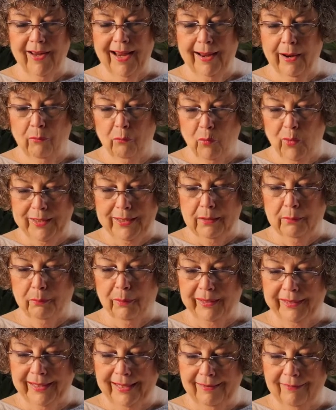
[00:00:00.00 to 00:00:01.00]
and one's
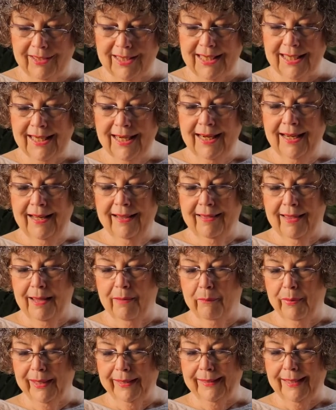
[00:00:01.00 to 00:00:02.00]
beliefs, the
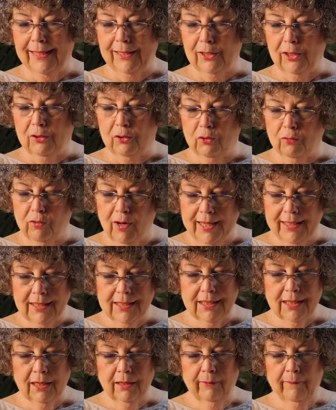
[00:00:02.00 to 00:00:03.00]
ability to trust,